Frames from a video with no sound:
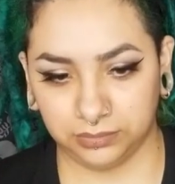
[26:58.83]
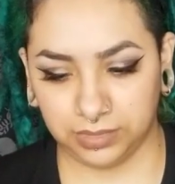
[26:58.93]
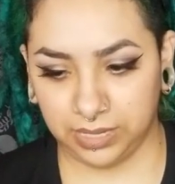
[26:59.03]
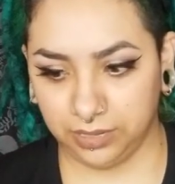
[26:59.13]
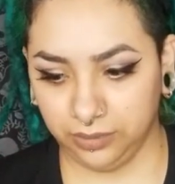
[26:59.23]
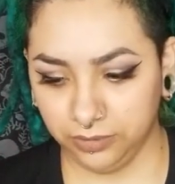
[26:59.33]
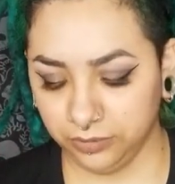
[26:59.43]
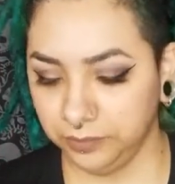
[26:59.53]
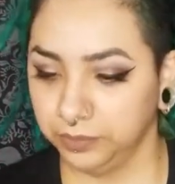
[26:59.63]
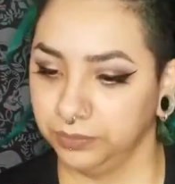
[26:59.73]
I
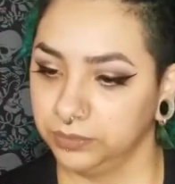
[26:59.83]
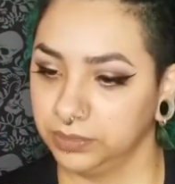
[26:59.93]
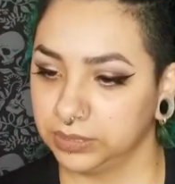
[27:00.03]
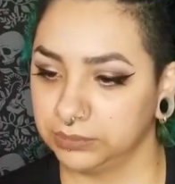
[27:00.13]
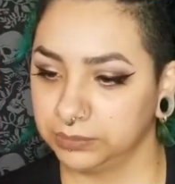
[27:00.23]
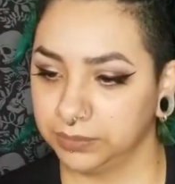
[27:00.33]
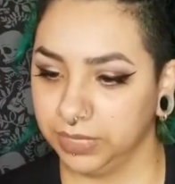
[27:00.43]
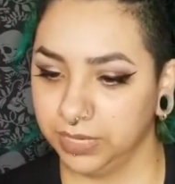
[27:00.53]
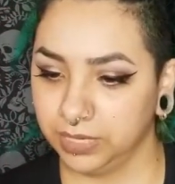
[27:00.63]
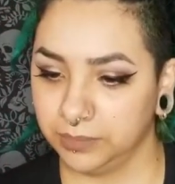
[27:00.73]
hope, because I was
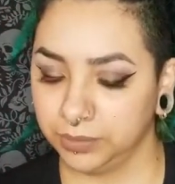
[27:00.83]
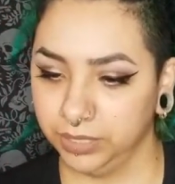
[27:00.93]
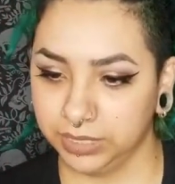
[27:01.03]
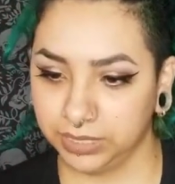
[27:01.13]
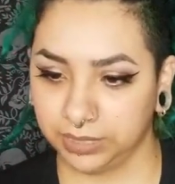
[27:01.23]
planning on putting